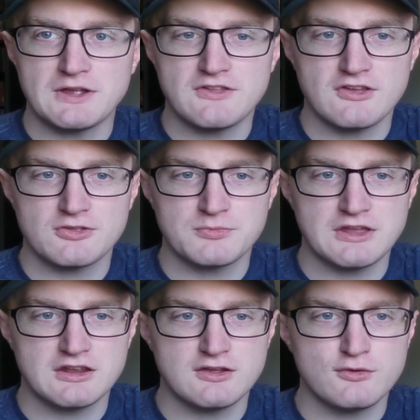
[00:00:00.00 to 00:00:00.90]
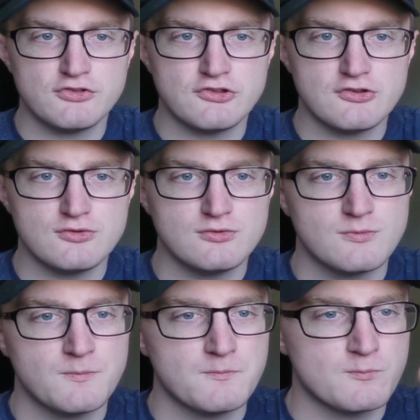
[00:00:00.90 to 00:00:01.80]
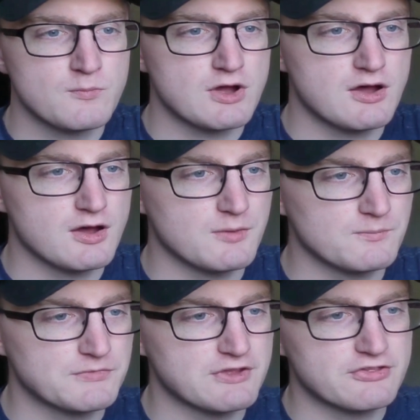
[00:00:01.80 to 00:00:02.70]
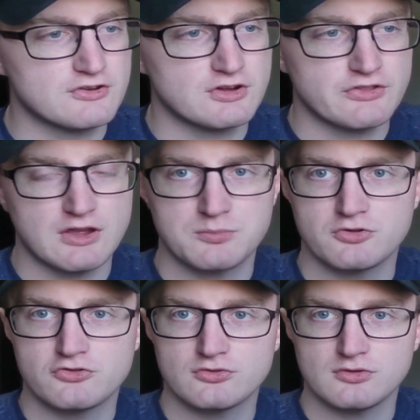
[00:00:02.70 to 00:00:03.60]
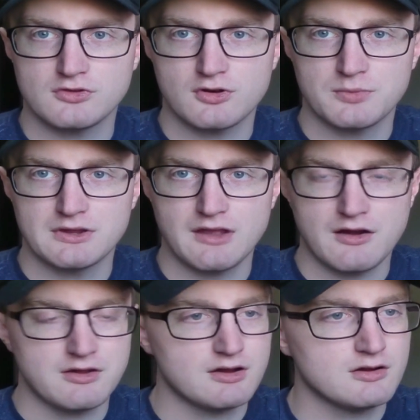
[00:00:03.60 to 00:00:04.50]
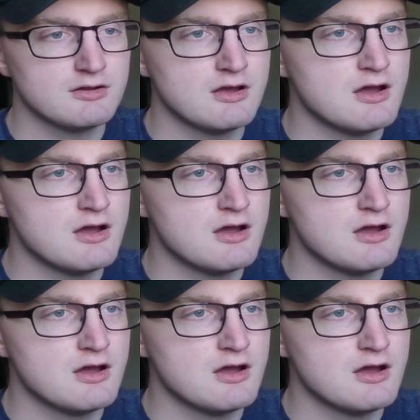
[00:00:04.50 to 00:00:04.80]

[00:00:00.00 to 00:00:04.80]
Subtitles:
might take some getting used to, considering they protrude a little bit down here.